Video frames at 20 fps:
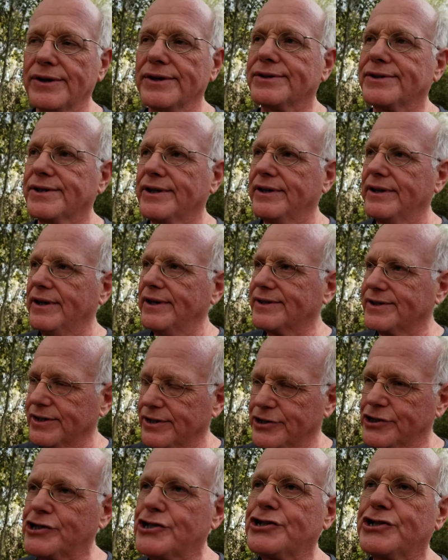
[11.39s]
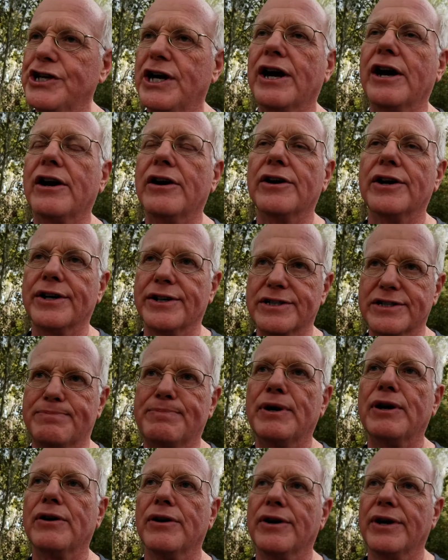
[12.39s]
It's a it's a shared
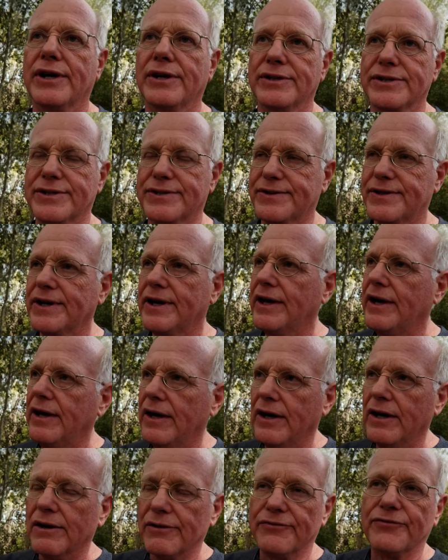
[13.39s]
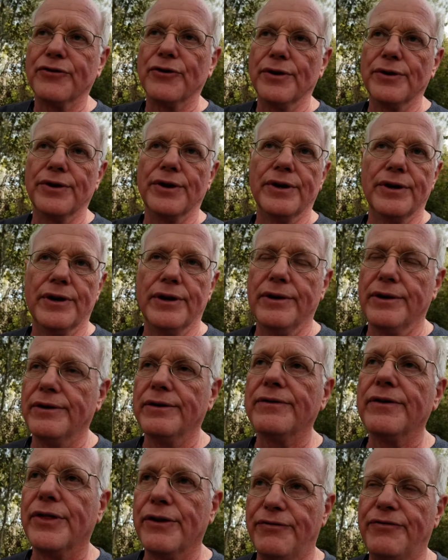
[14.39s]
experience for the
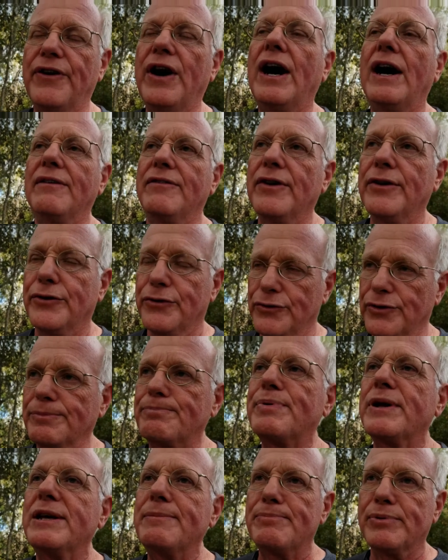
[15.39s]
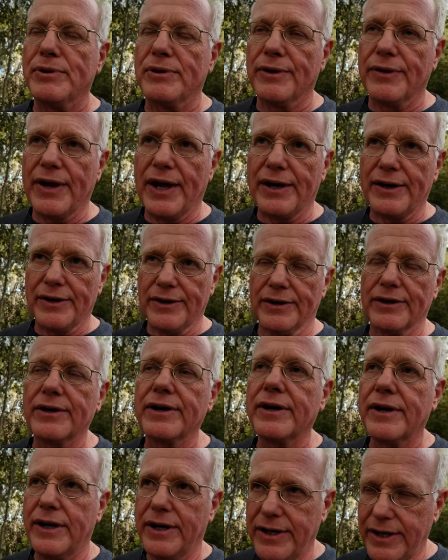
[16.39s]
the 500 people that are
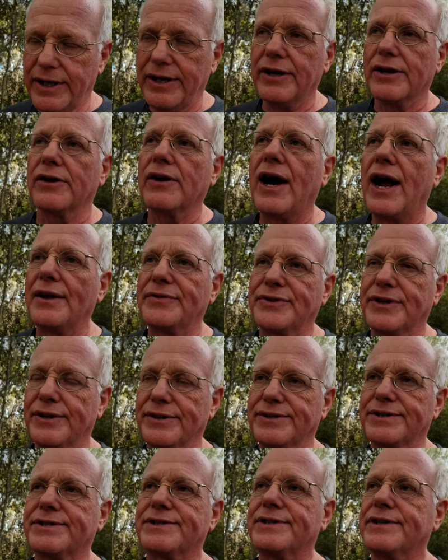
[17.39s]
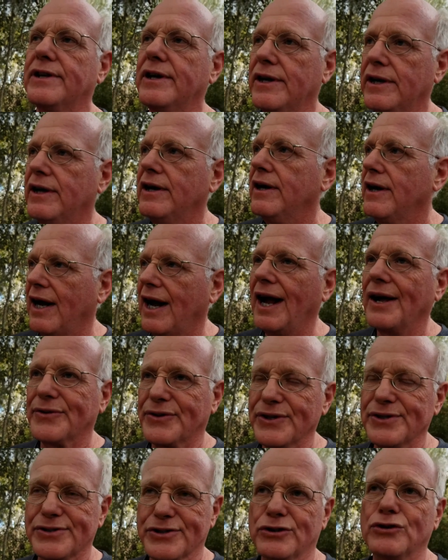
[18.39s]
here at this at
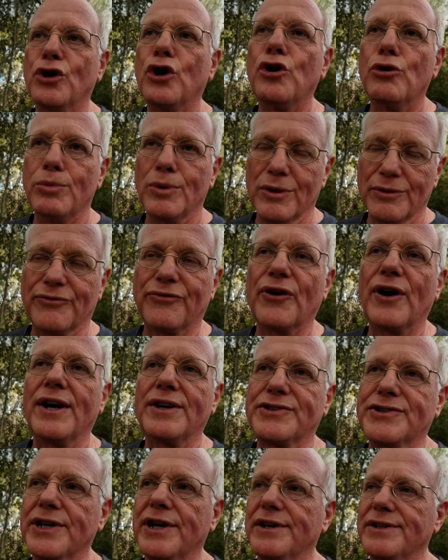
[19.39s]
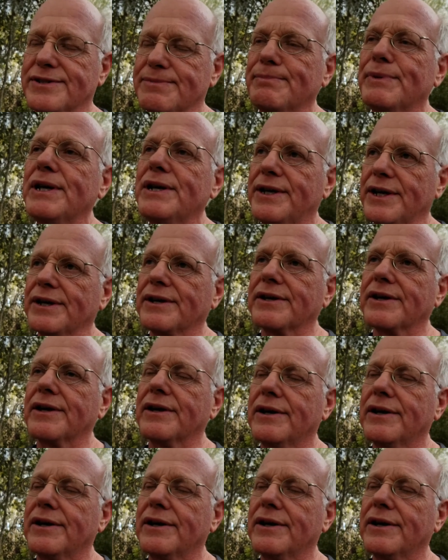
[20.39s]
this global franchise meeting.